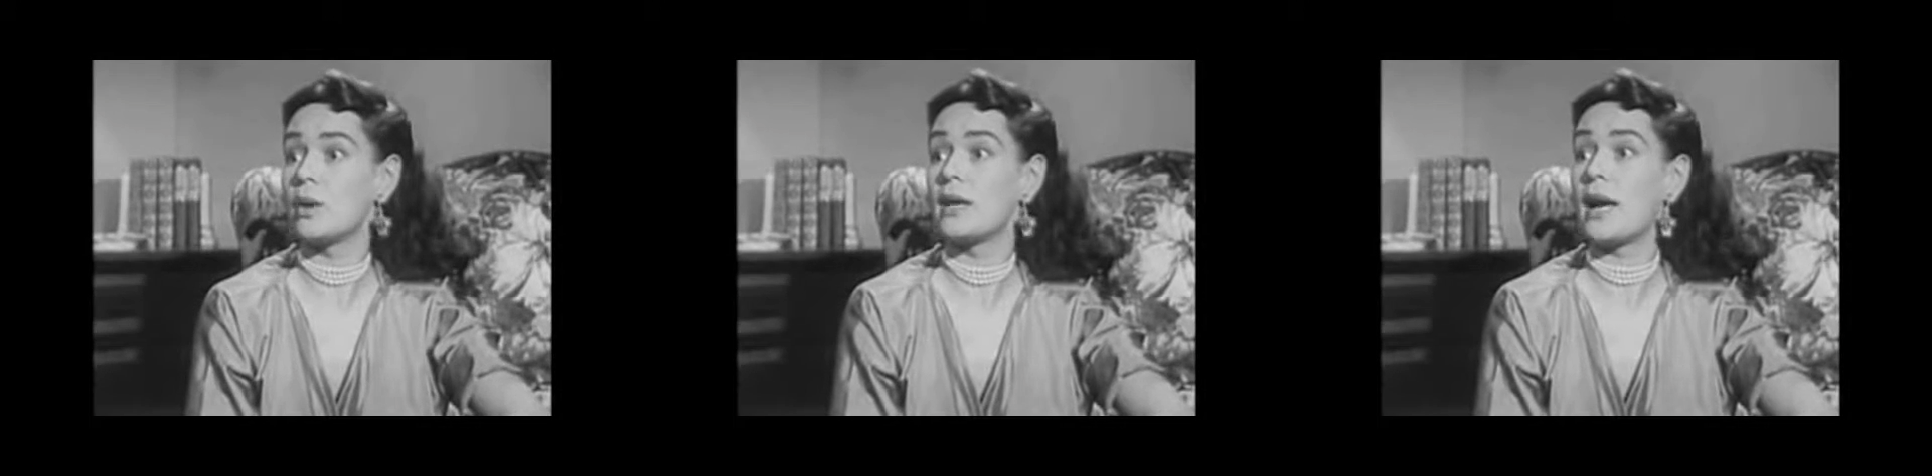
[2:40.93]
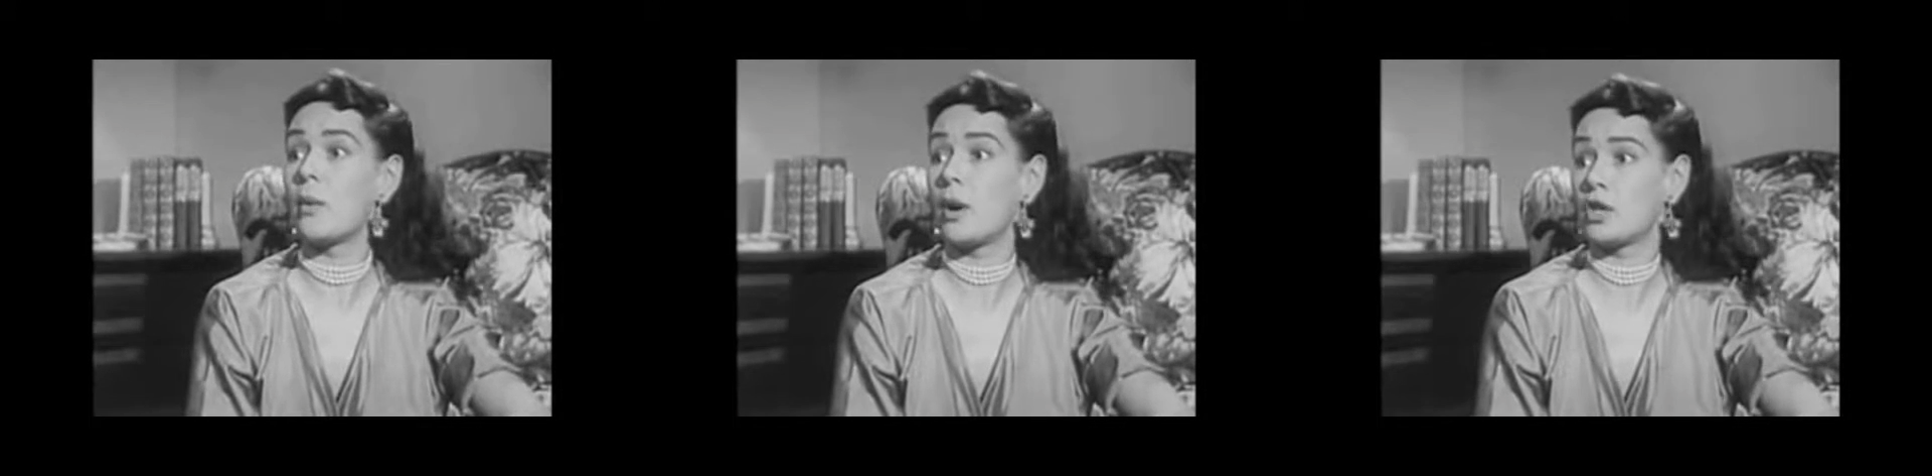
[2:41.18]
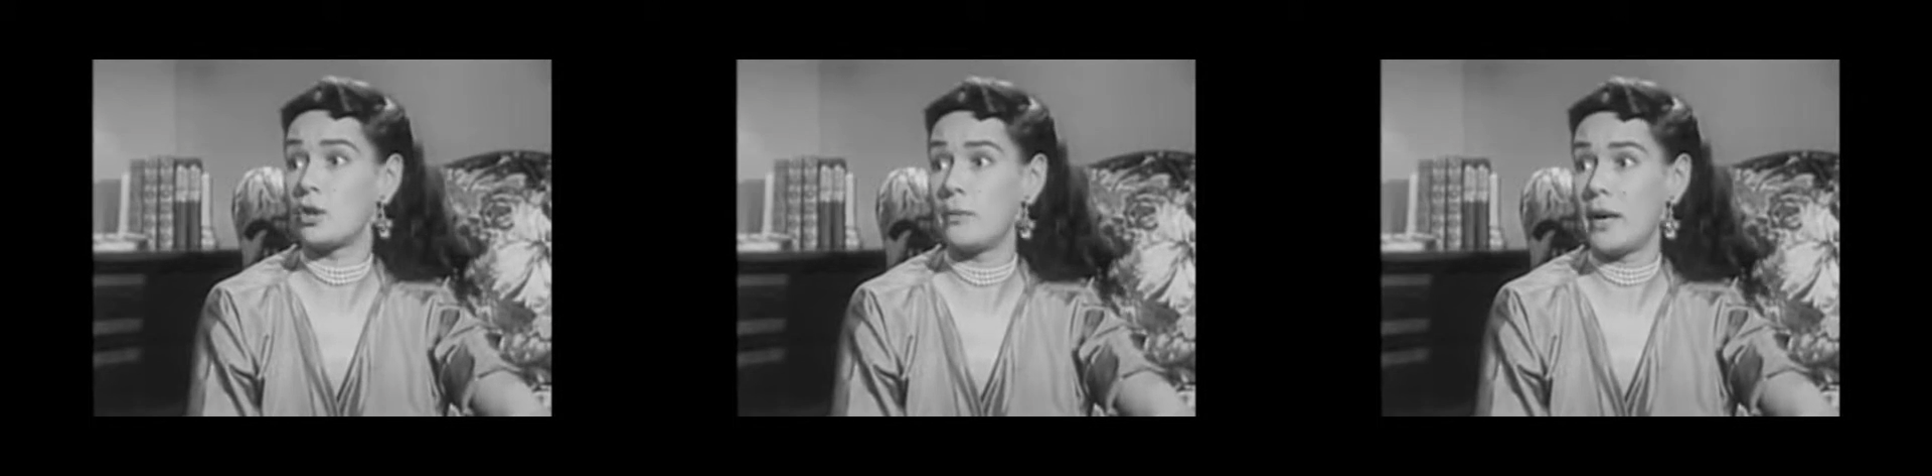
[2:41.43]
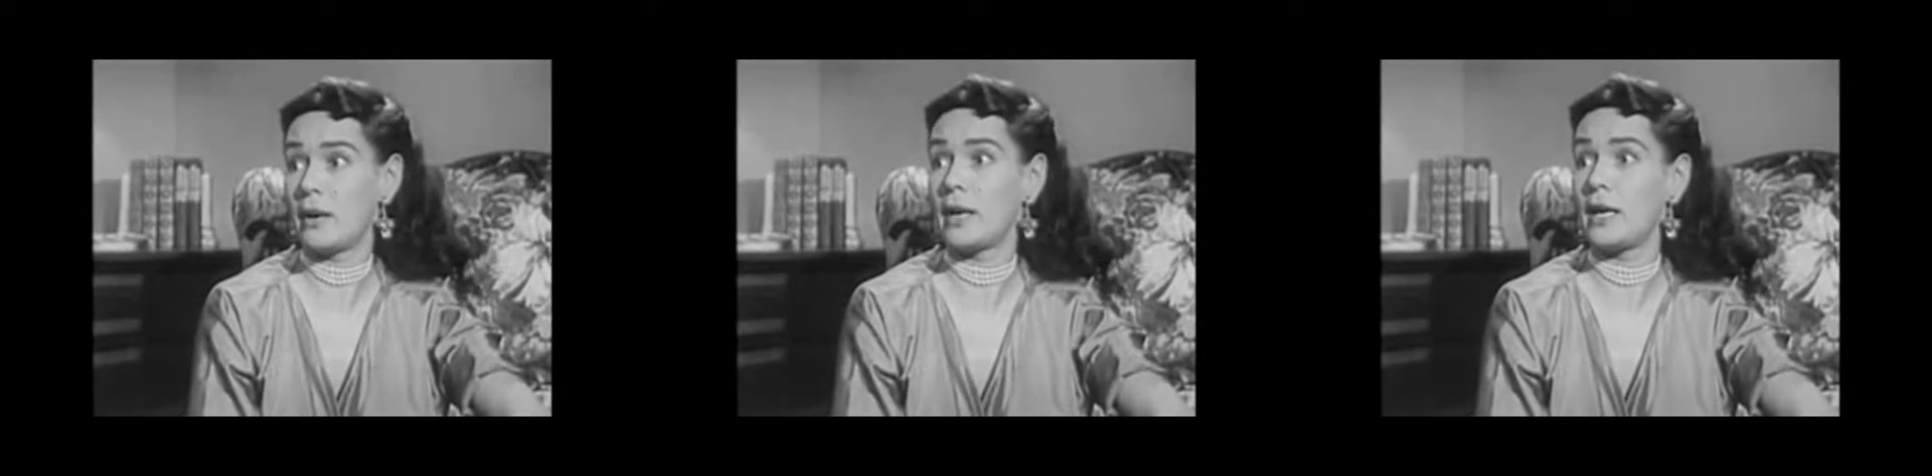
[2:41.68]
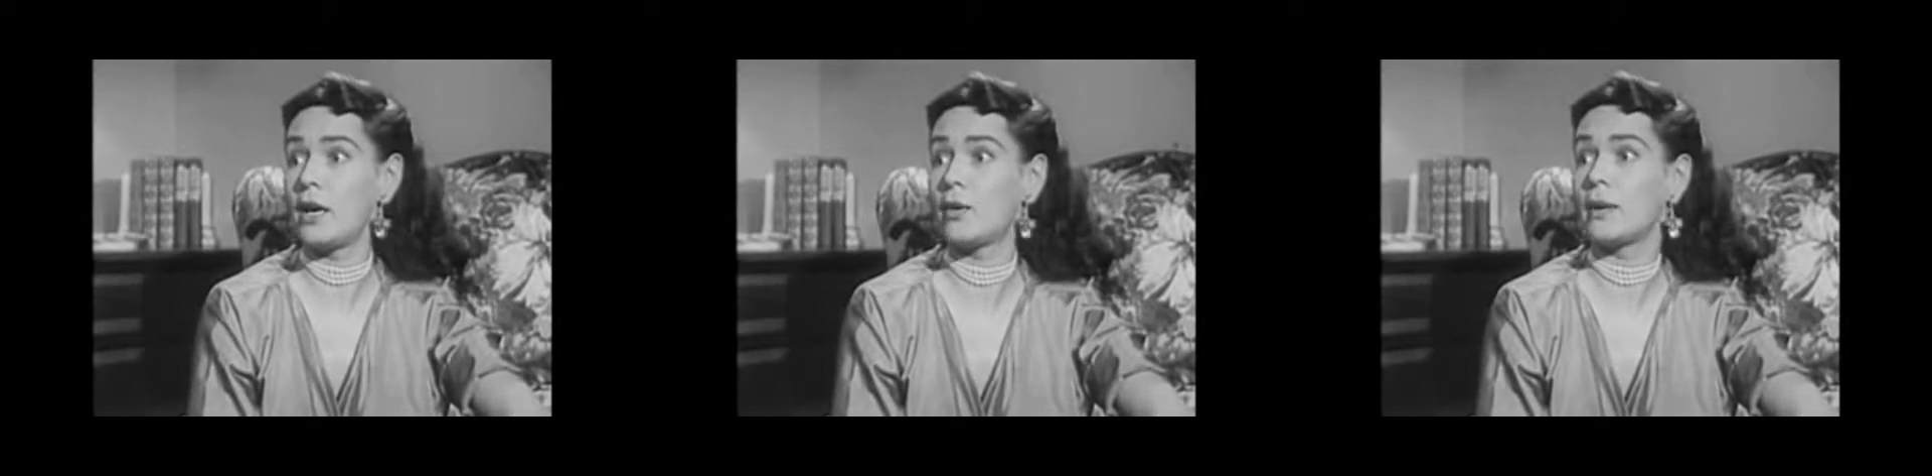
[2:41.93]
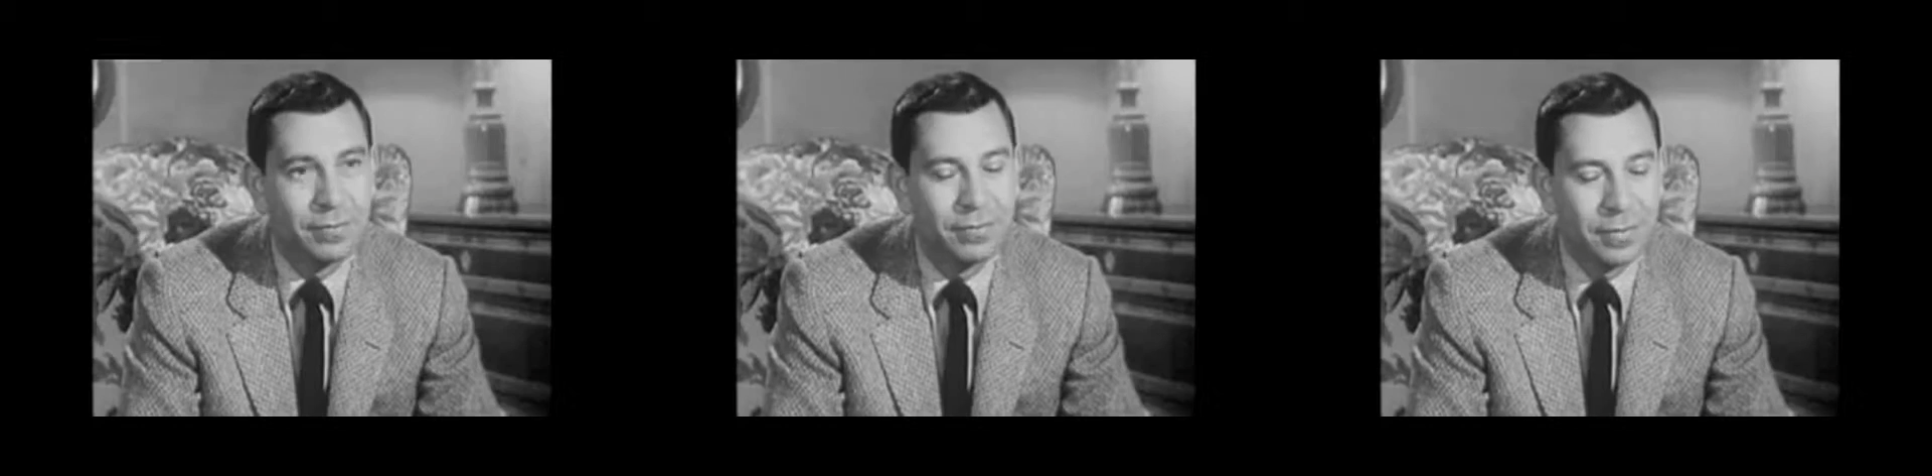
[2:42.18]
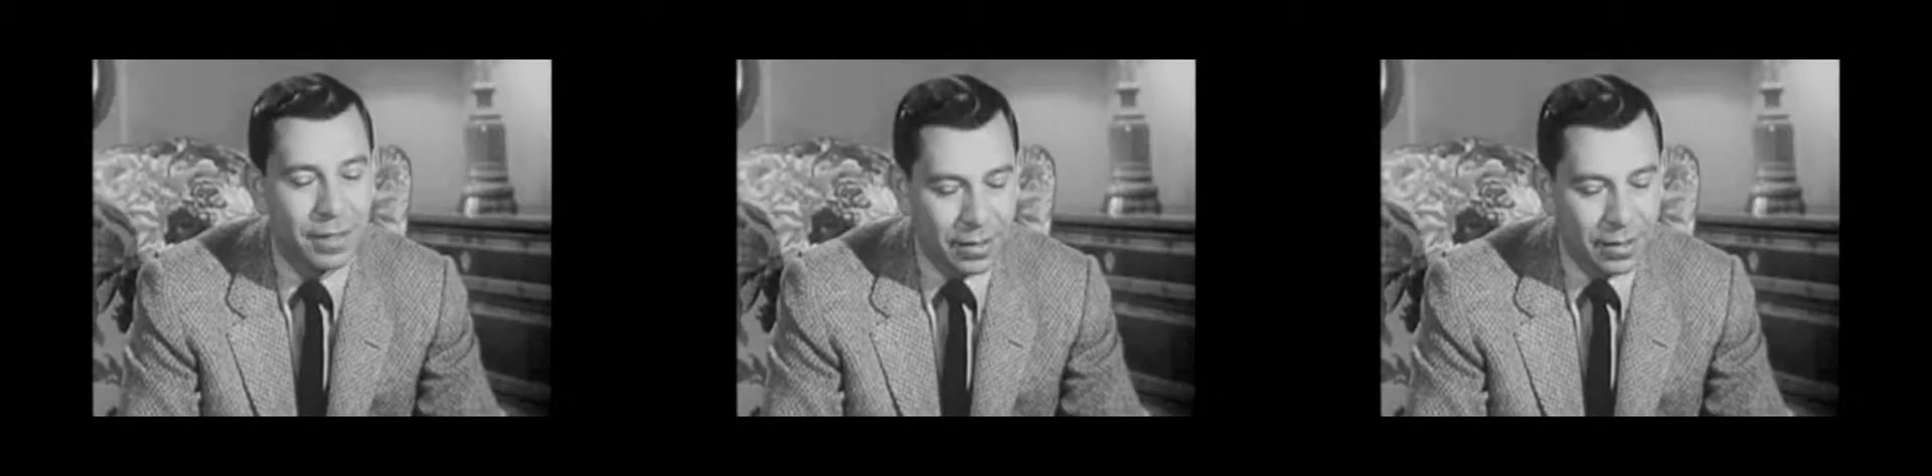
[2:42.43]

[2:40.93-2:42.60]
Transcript: one night watching Baron Leone.